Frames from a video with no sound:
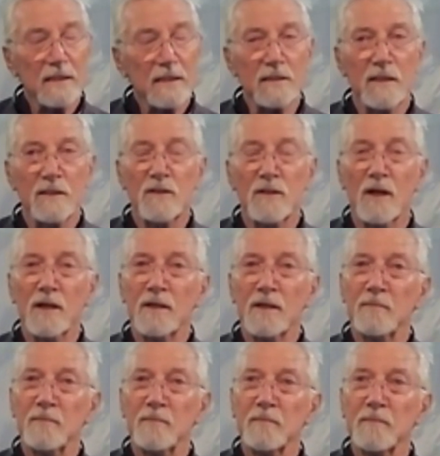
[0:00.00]
You
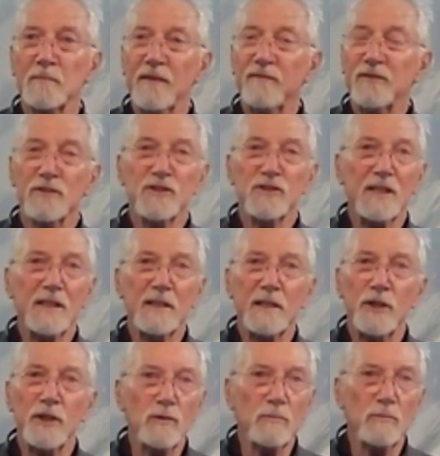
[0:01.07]
know, if there's any
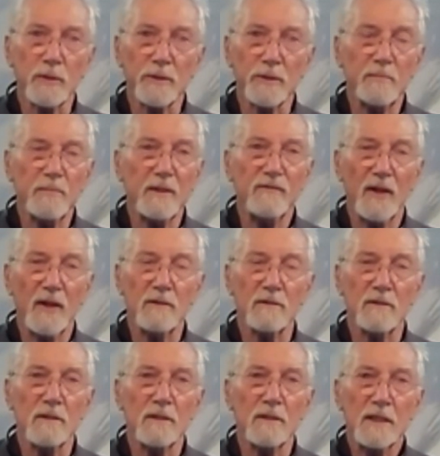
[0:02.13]
humor to be
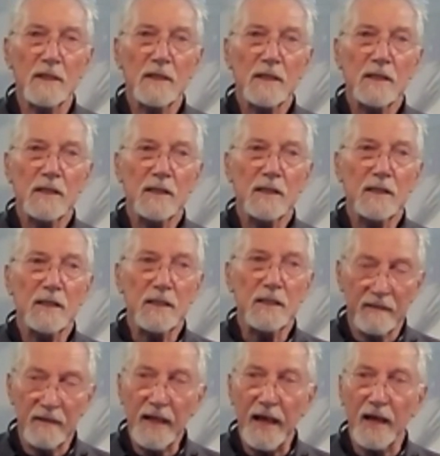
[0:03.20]
found
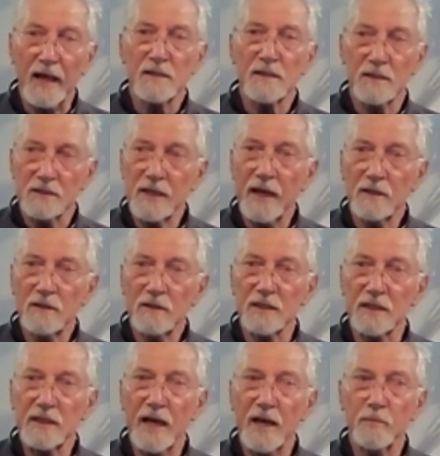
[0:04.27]
in that attack on
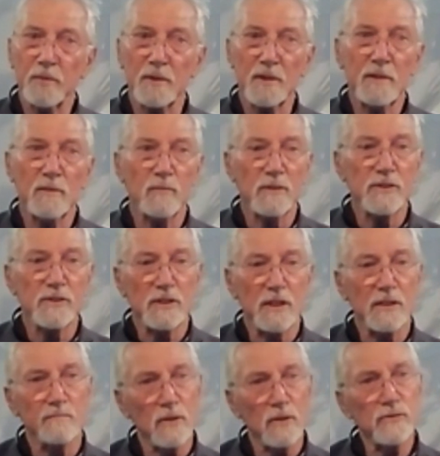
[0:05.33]
the Capitol, it was
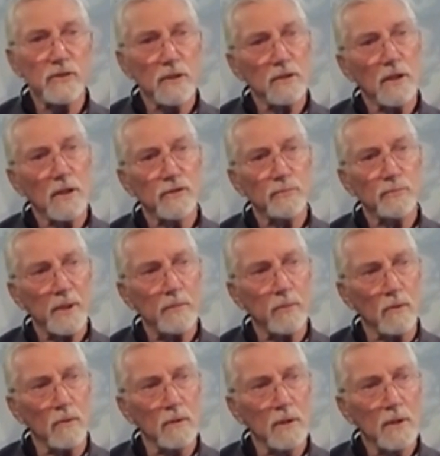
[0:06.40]
that most of those
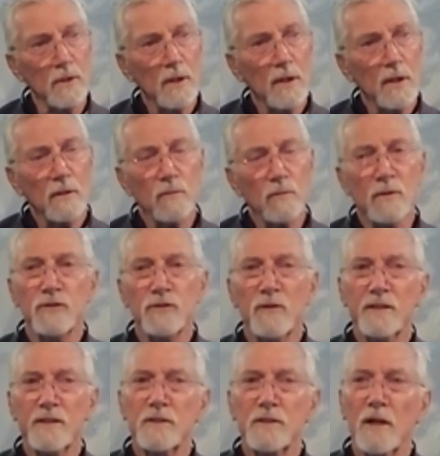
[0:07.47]
people were
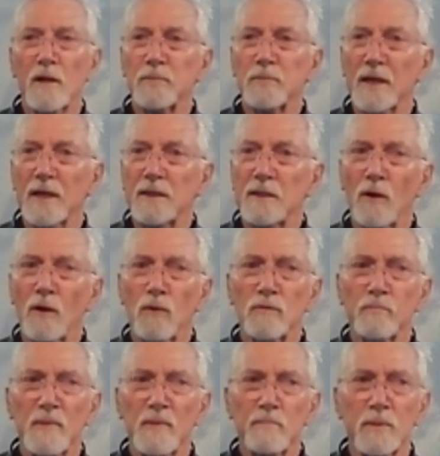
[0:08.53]
dressed up like the
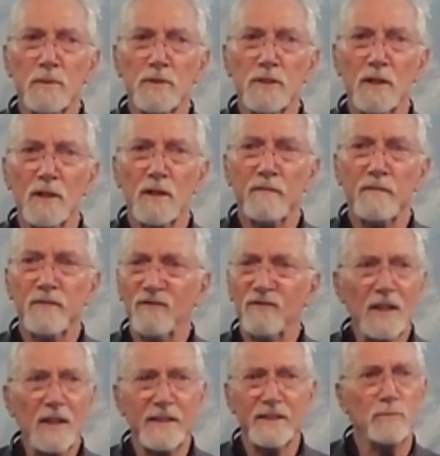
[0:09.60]
old members of the
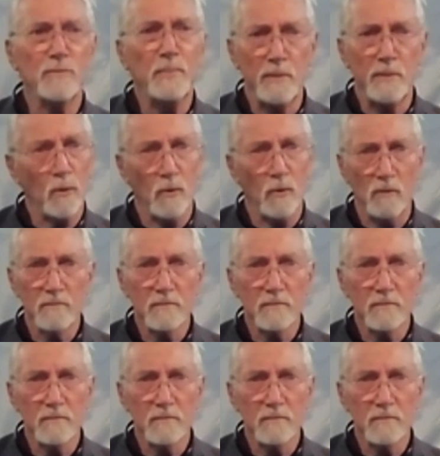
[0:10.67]
Village People.